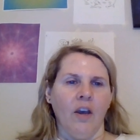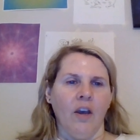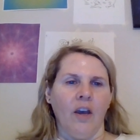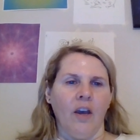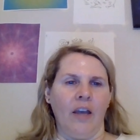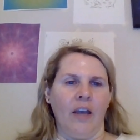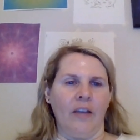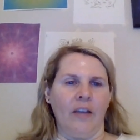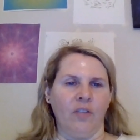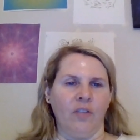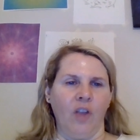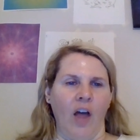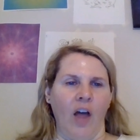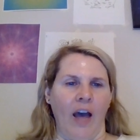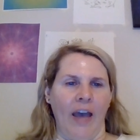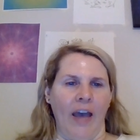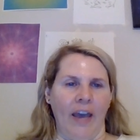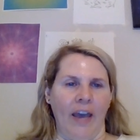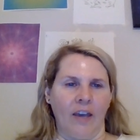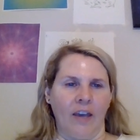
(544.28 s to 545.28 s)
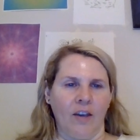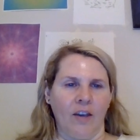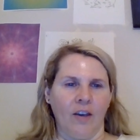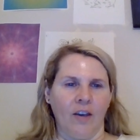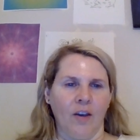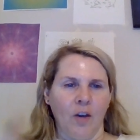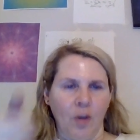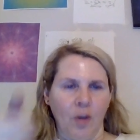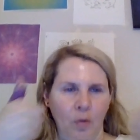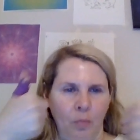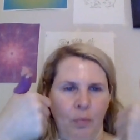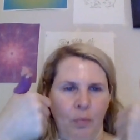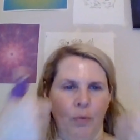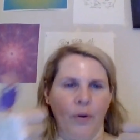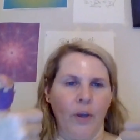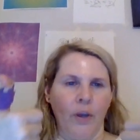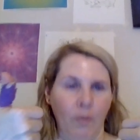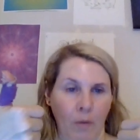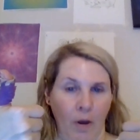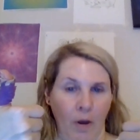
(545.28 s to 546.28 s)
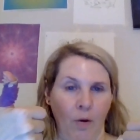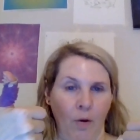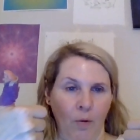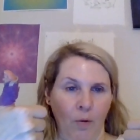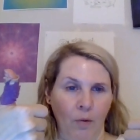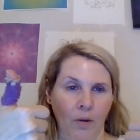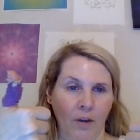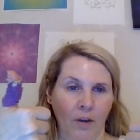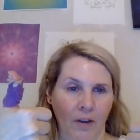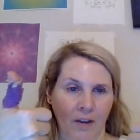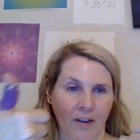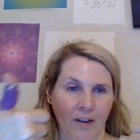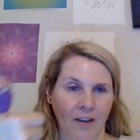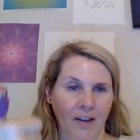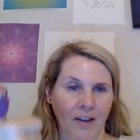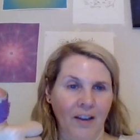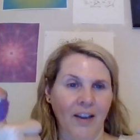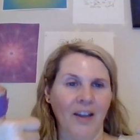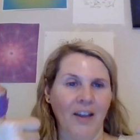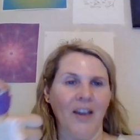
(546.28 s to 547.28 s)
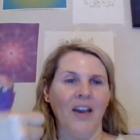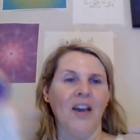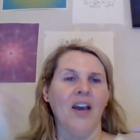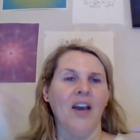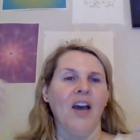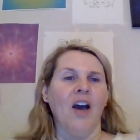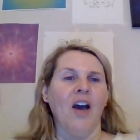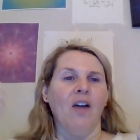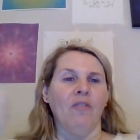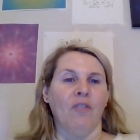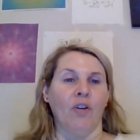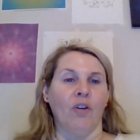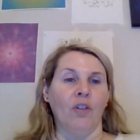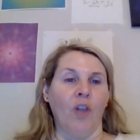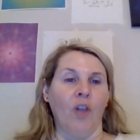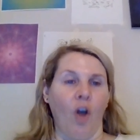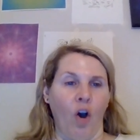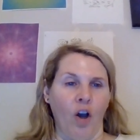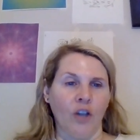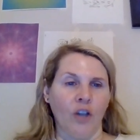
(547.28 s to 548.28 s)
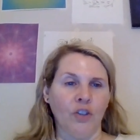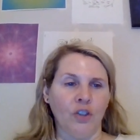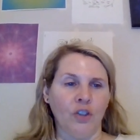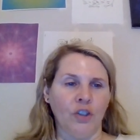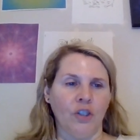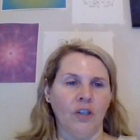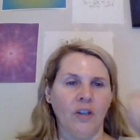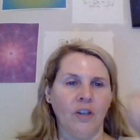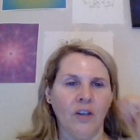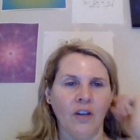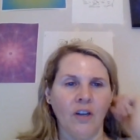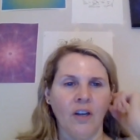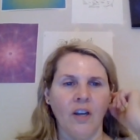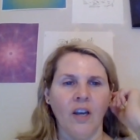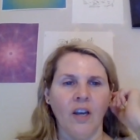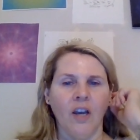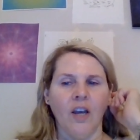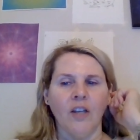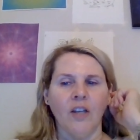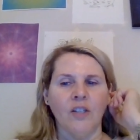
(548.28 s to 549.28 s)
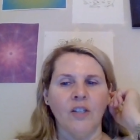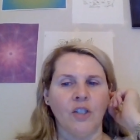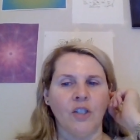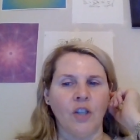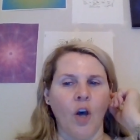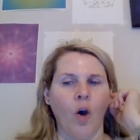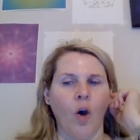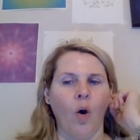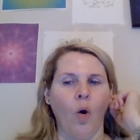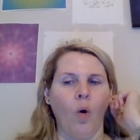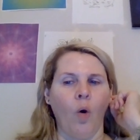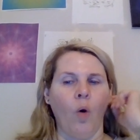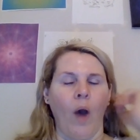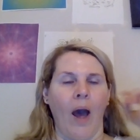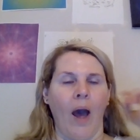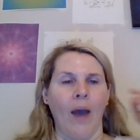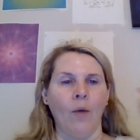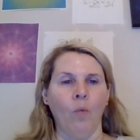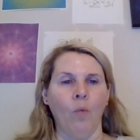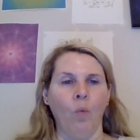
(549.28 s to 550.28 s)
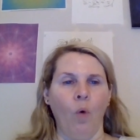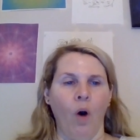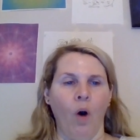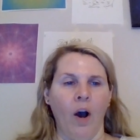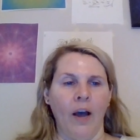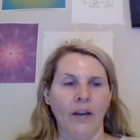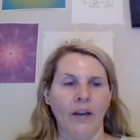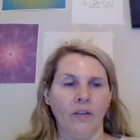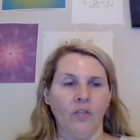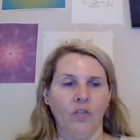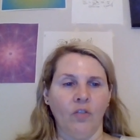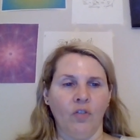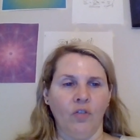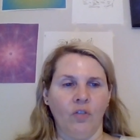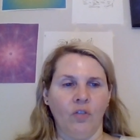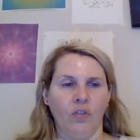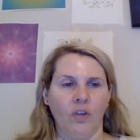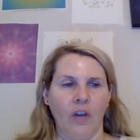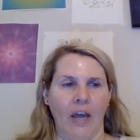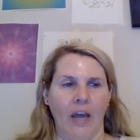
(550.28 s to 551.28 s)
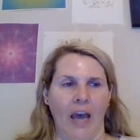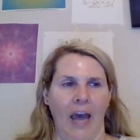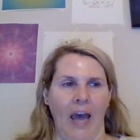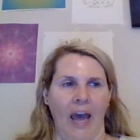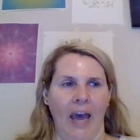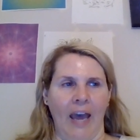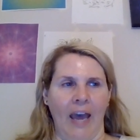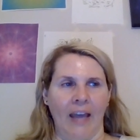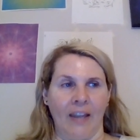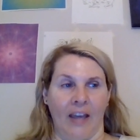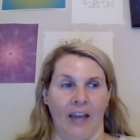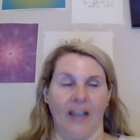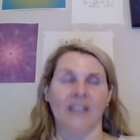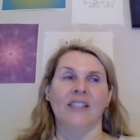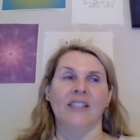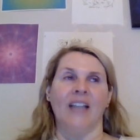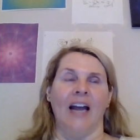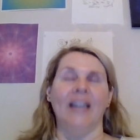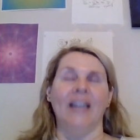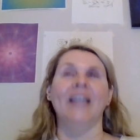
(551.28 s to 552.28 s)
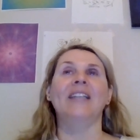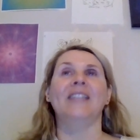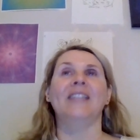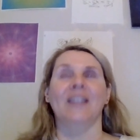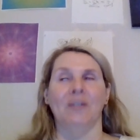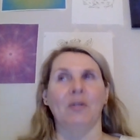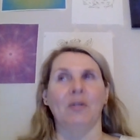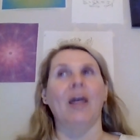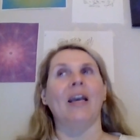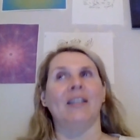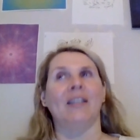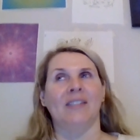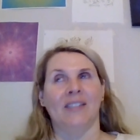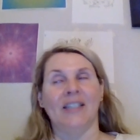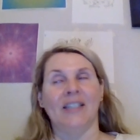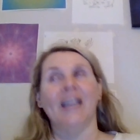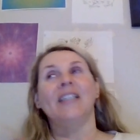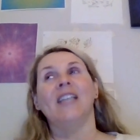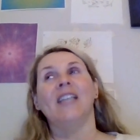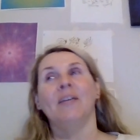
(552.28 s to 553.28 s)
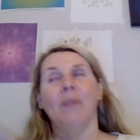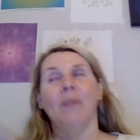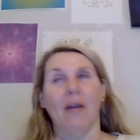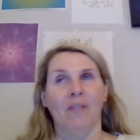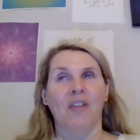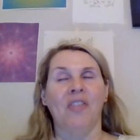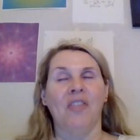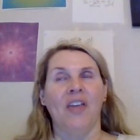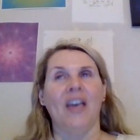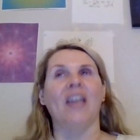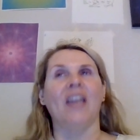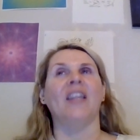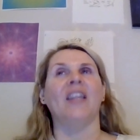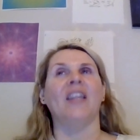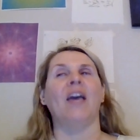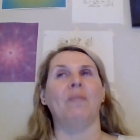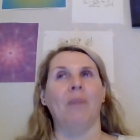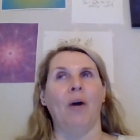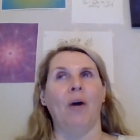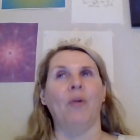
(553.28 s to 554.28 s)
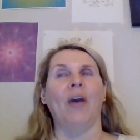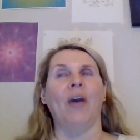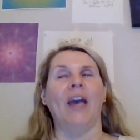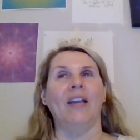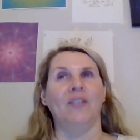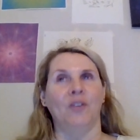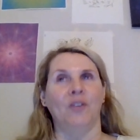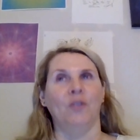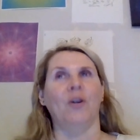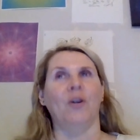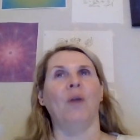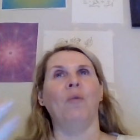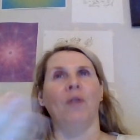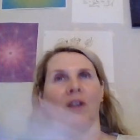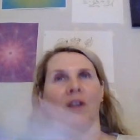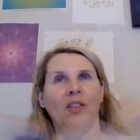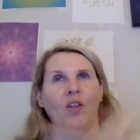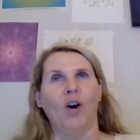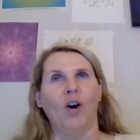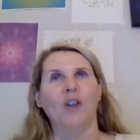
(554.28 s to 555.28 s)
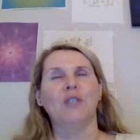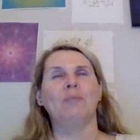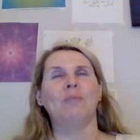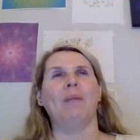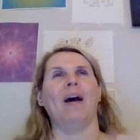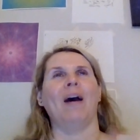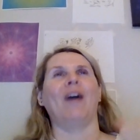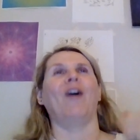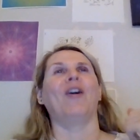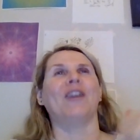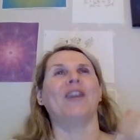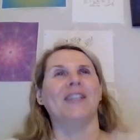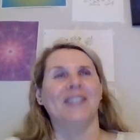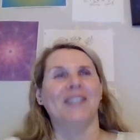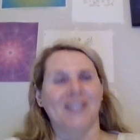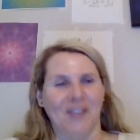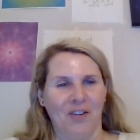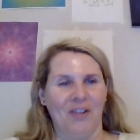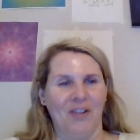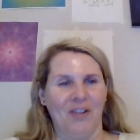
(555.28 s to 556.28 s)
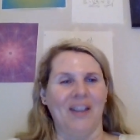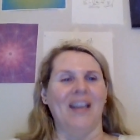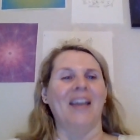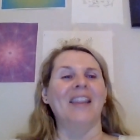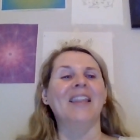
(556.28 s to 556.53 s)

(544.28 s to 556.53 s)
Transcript: is like primo for launch. So I want, like I said, I need to like send him everything and like, okay, dude, I want to launch by August 30th.